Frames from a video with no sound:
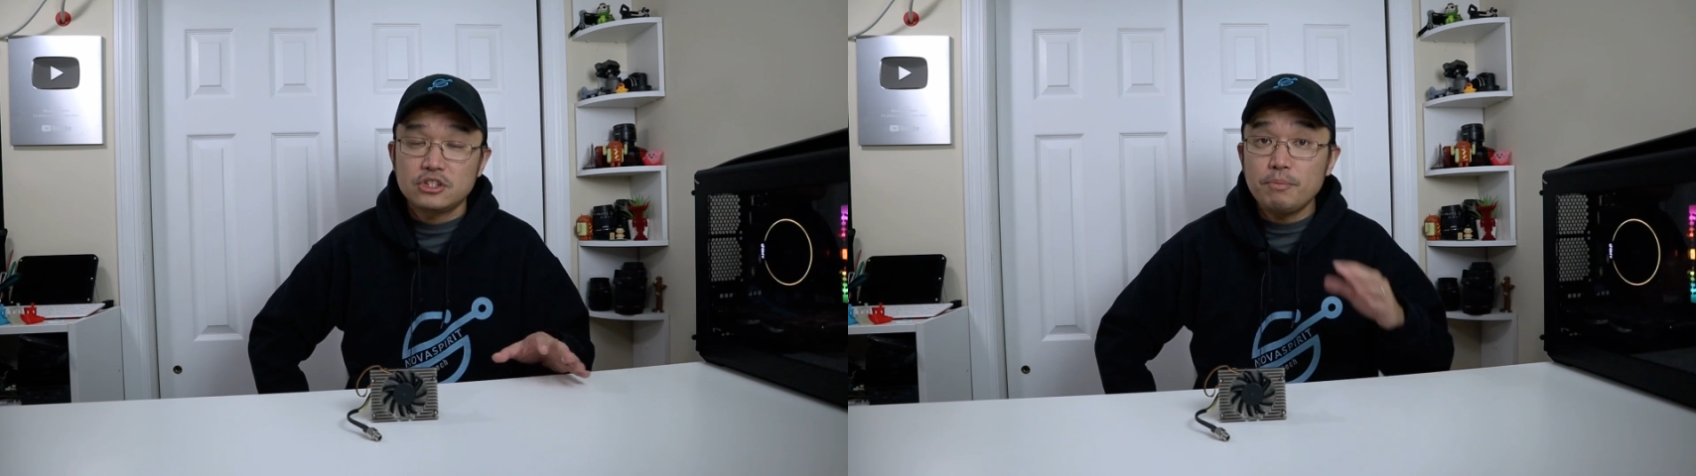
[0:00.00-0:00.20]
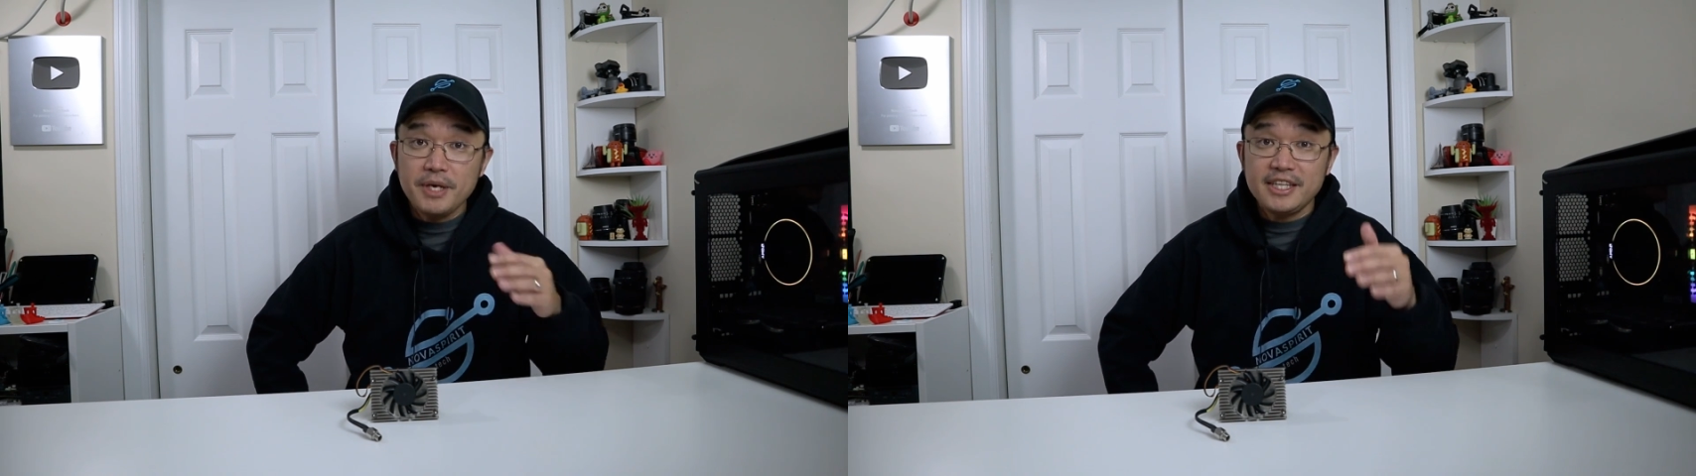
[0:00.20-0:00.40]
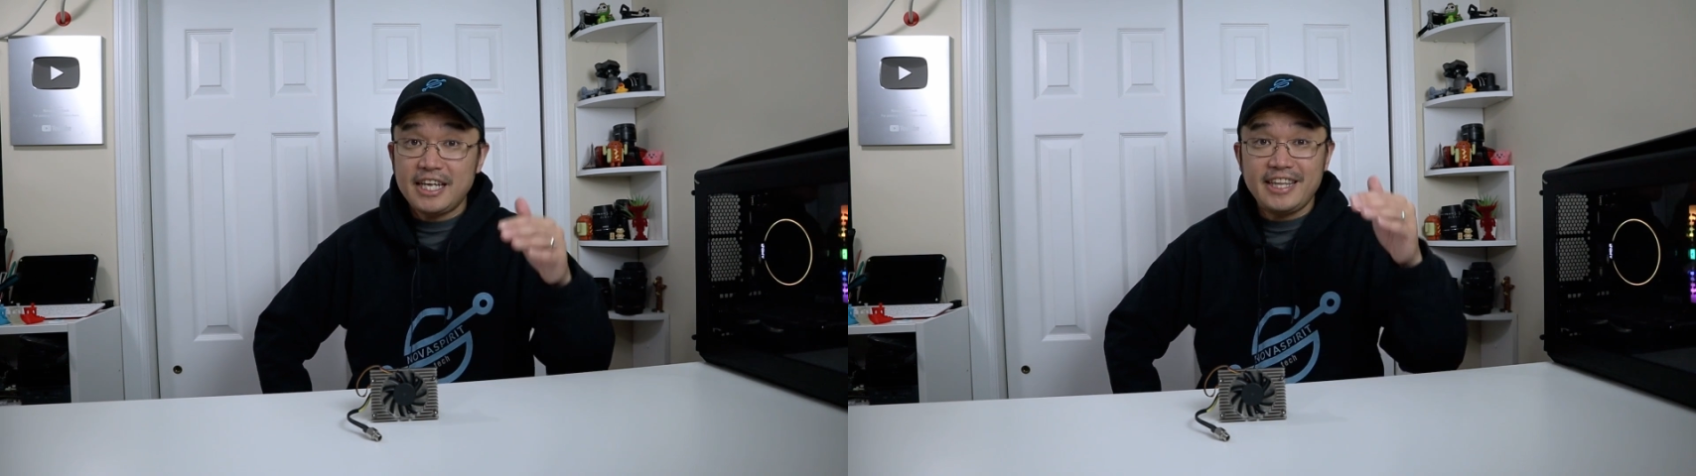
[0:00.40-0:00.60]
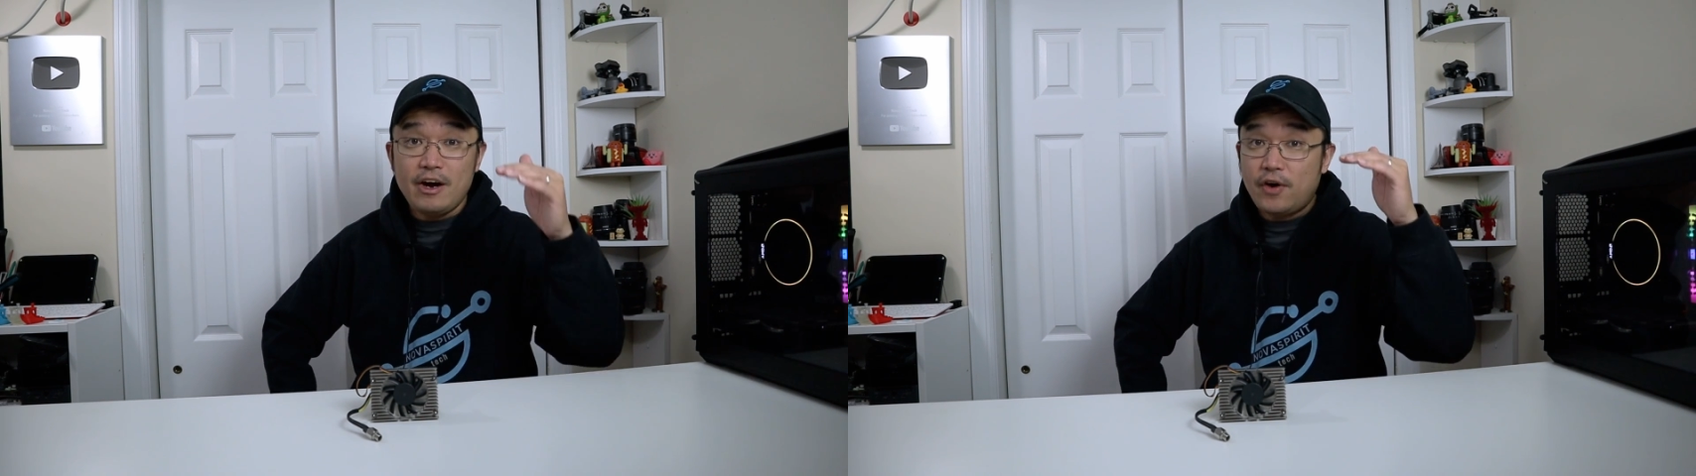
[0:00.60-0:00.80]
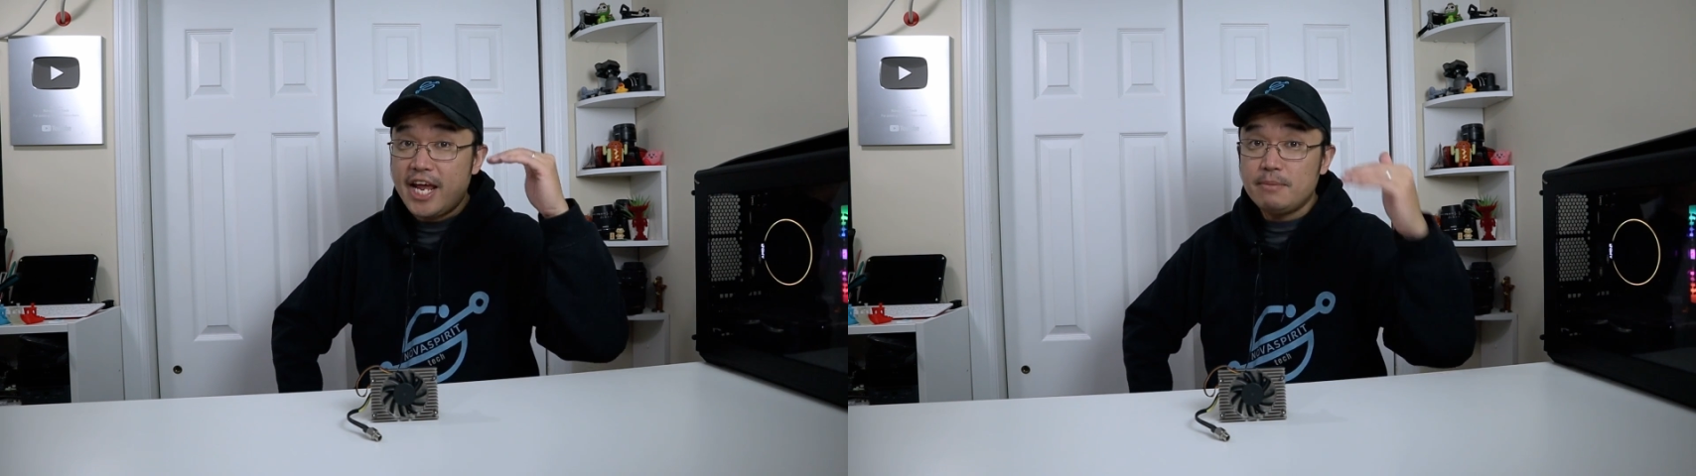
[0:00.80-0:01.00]
So being that
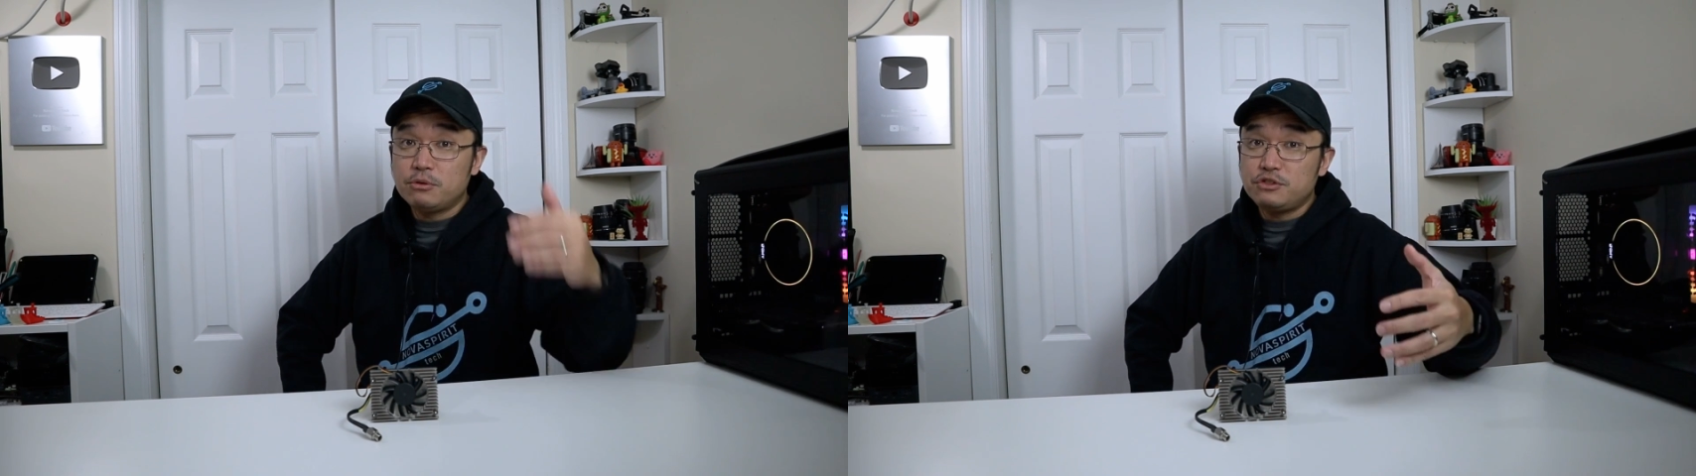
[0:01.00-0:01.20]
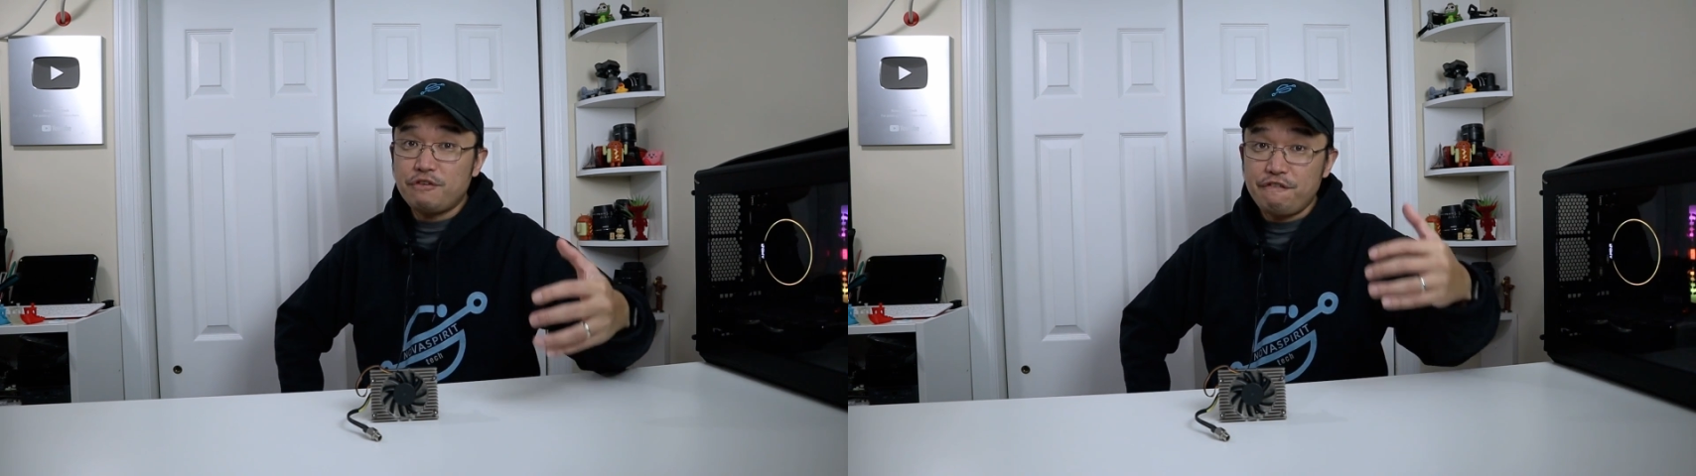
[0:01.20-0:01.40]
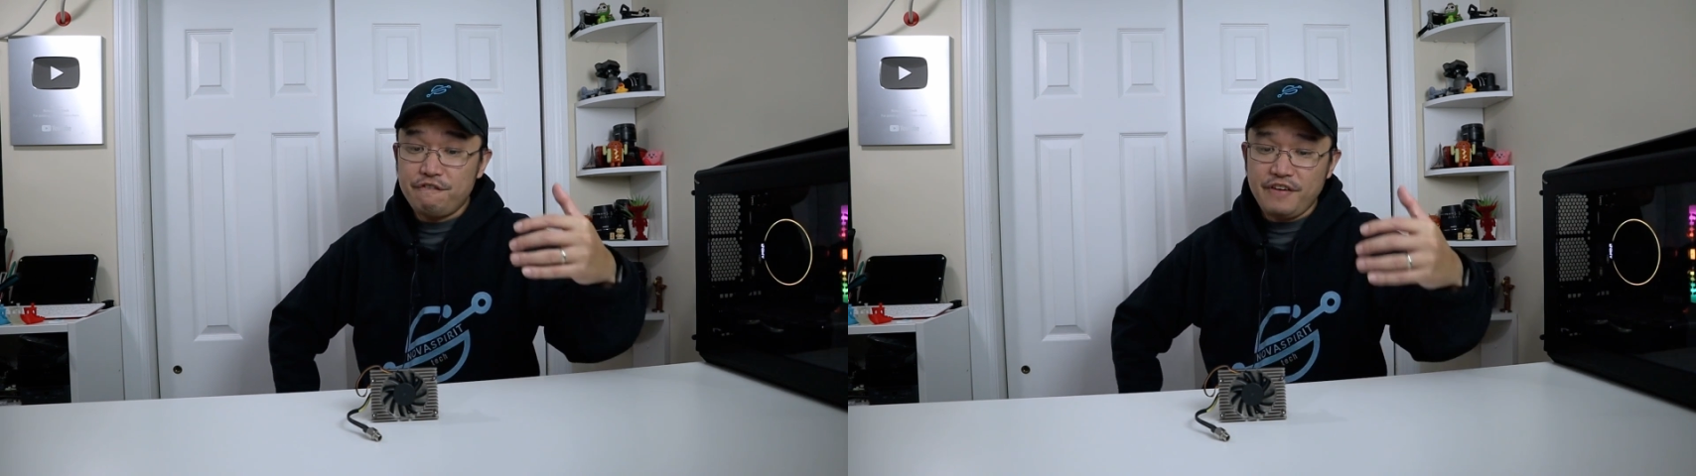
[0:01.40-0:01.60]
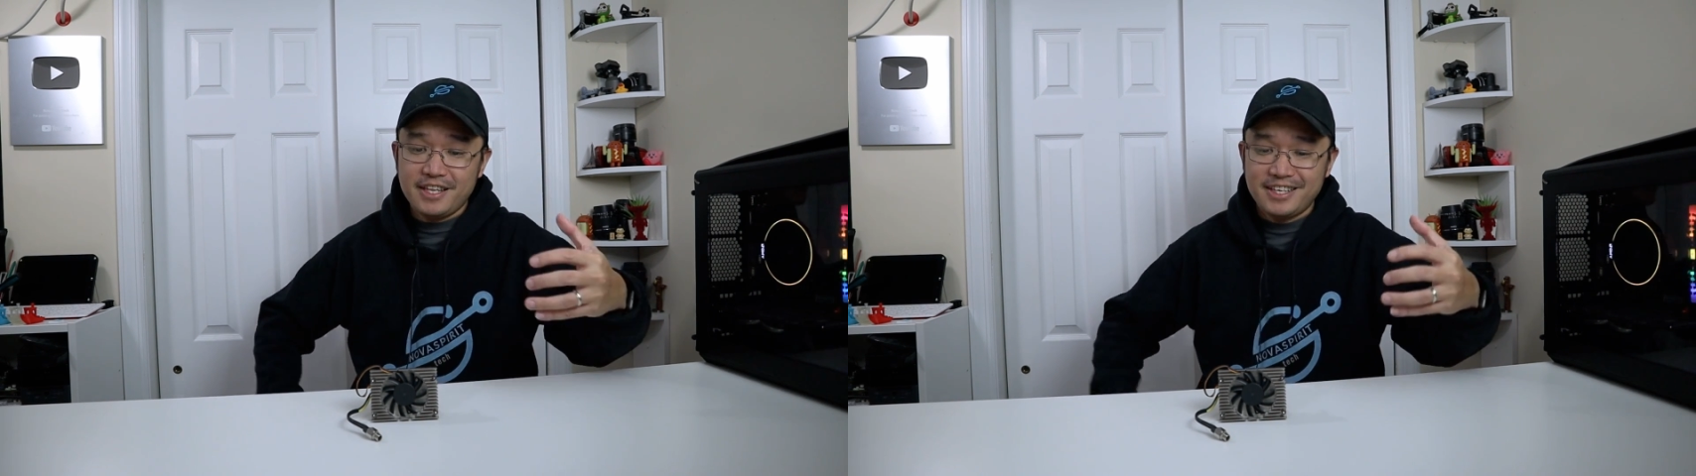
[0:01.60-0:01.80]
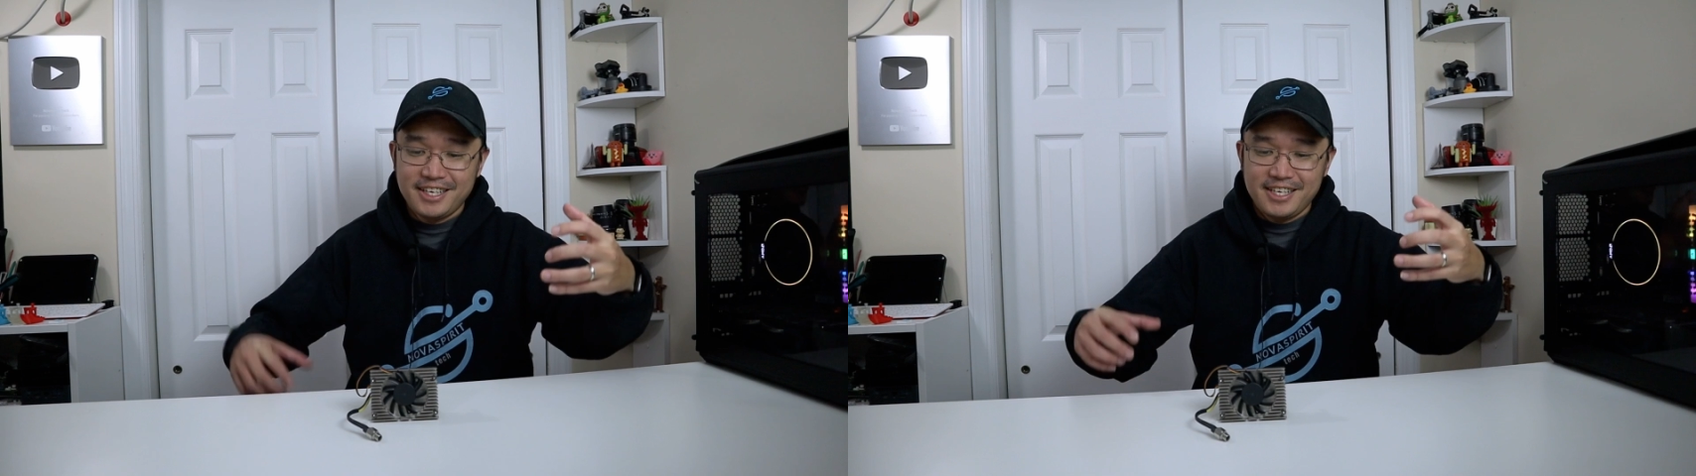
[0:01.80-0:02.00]
they are able to
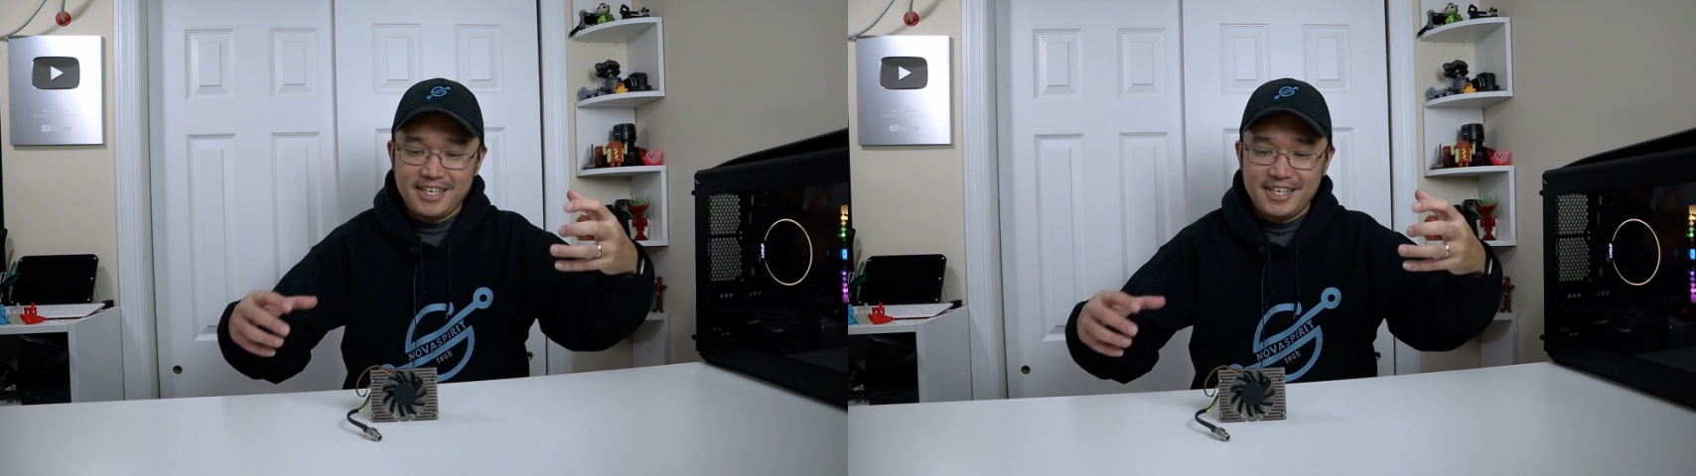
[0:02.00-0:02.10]
fit